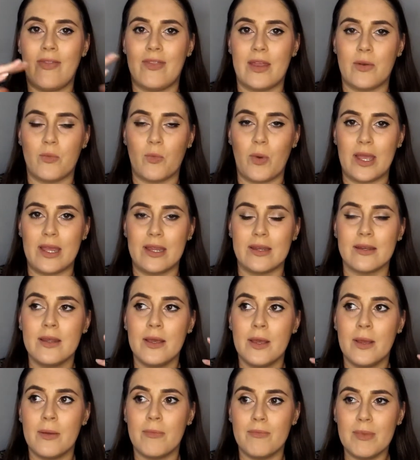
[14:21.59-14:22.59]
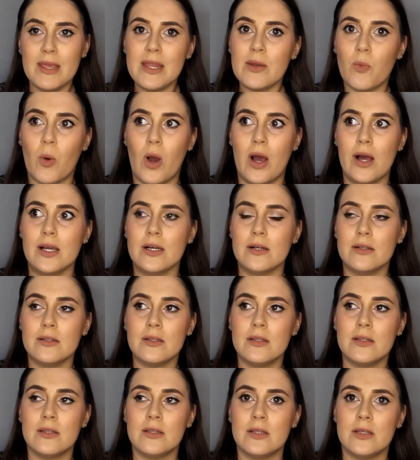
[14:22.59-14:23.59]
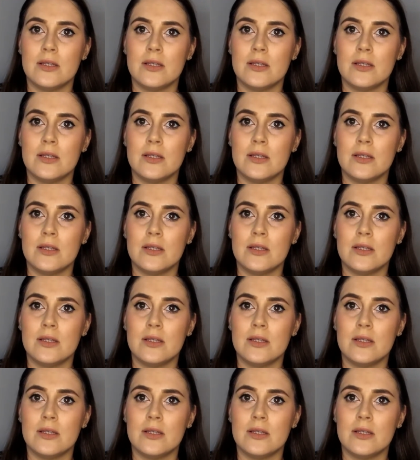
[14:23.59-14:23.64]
then wait. Meanwhile,